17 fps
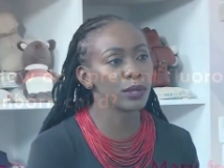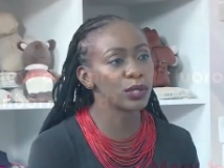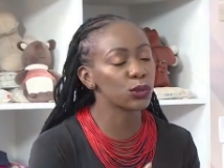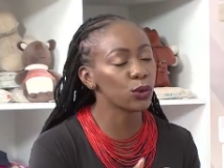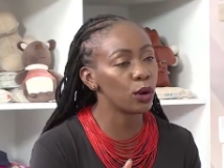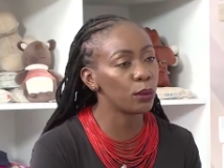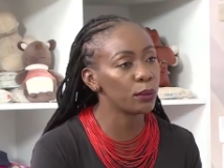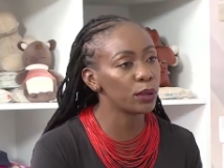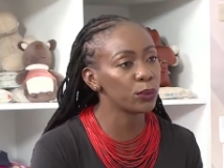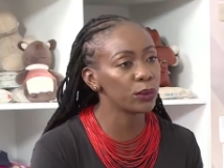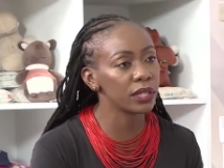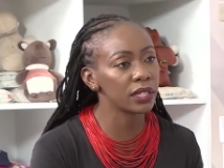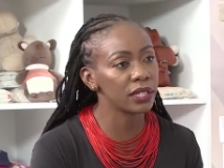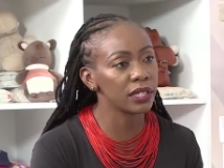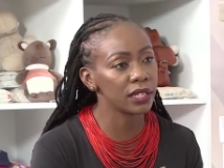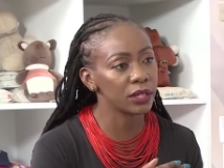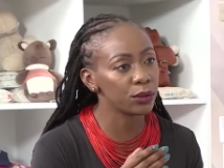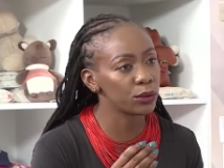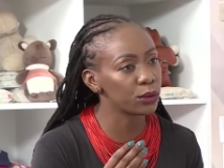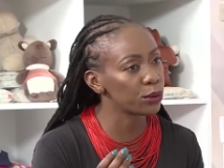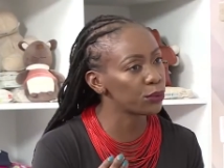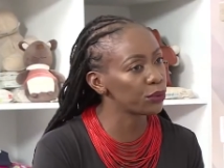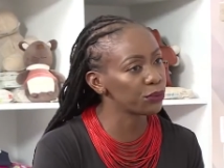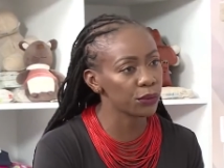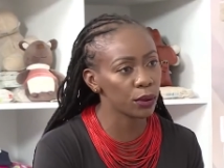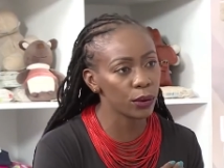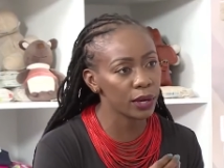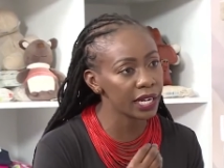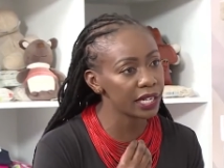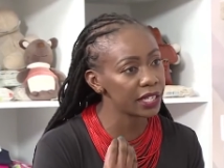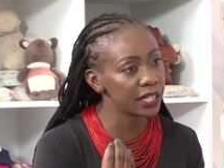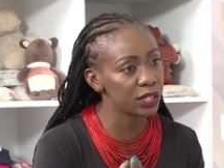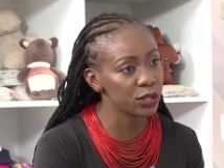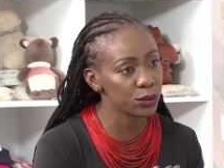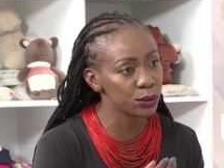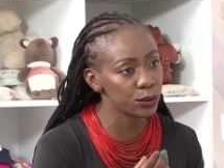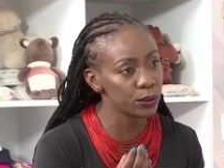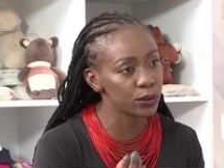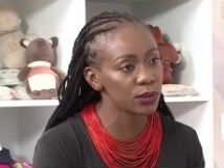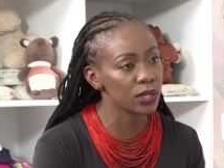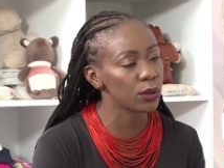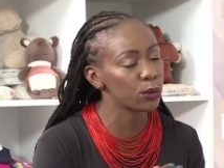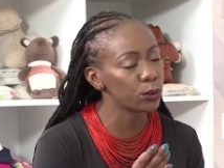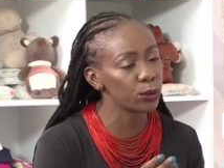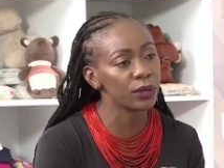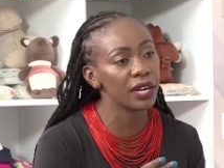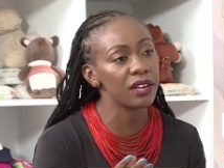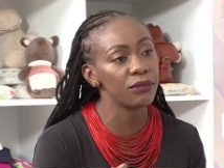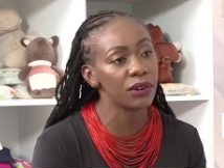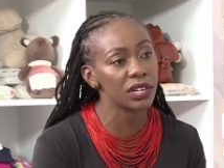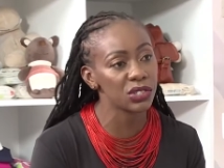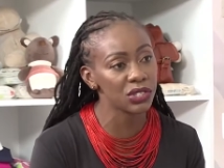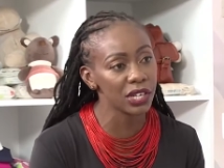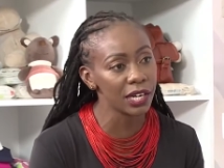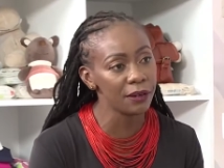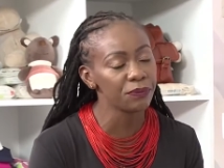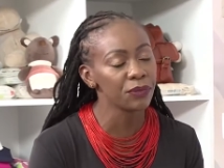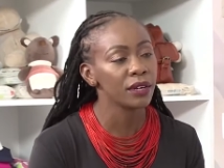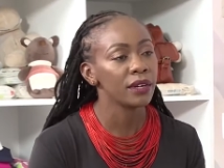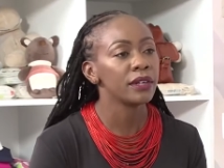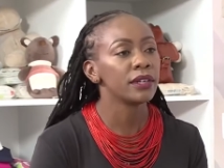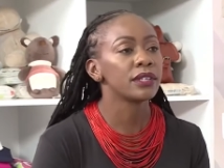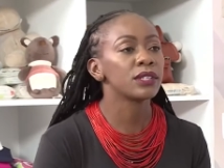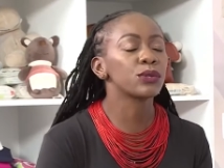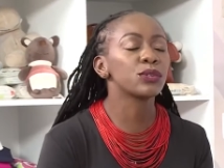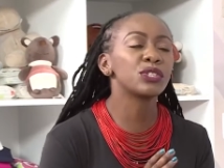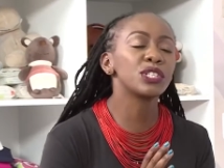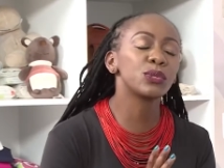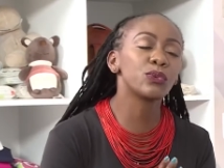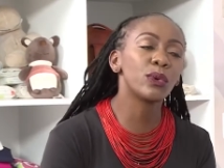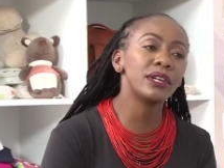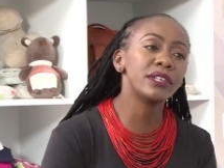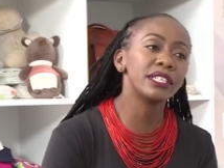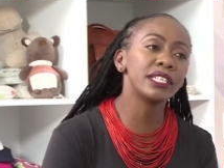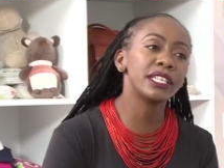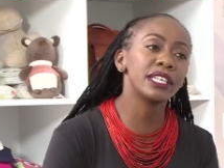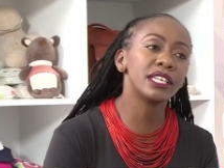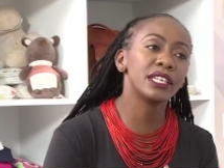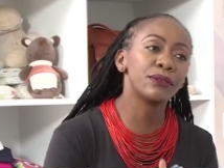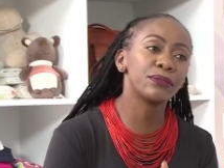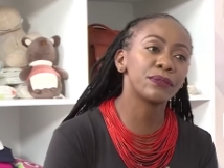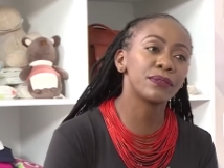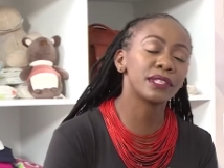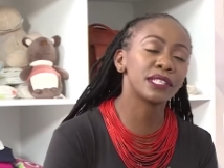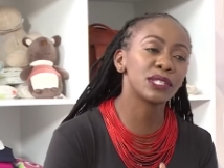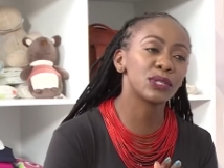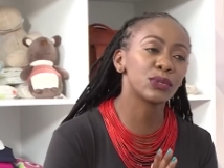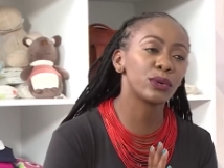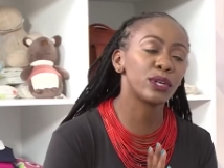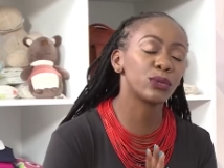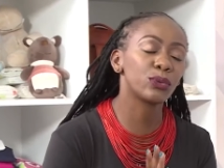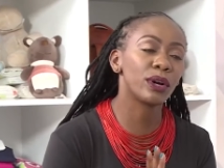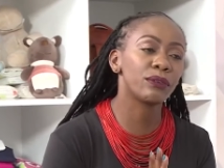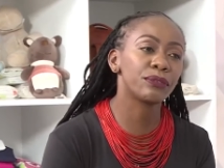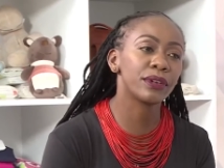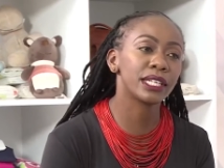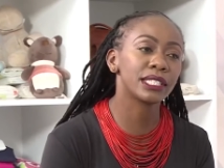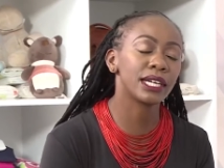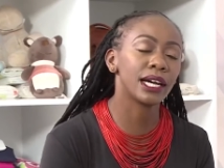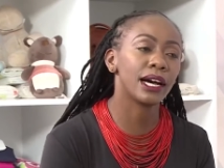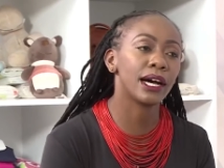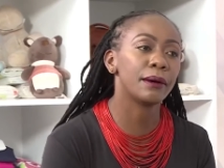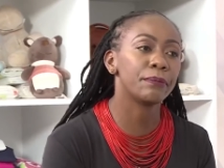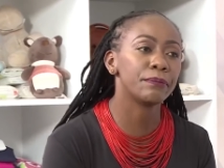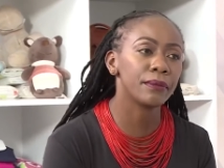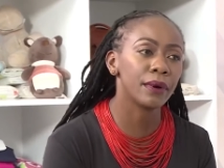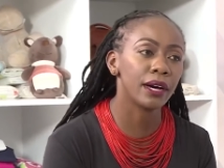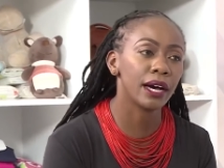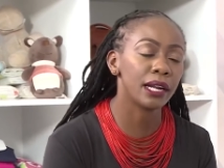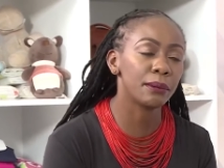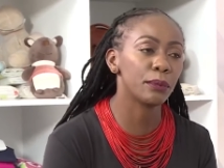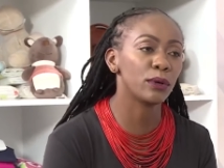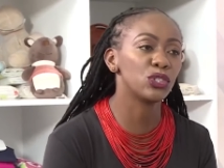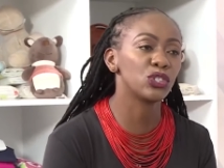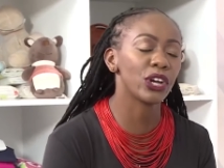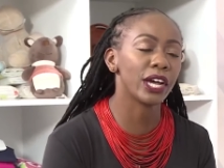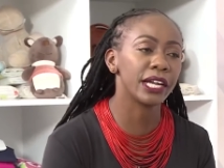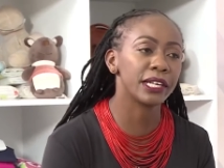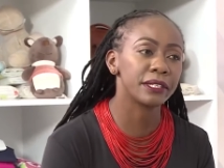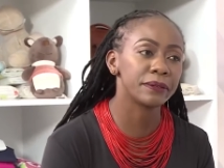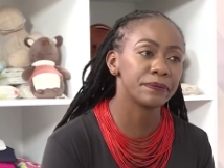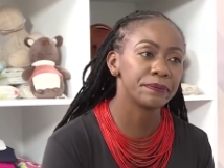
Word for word: is common with, uh, you know, it's very issues, high fluoride levels. Yes. So she's wondering if this is going to affect her um, unborn child.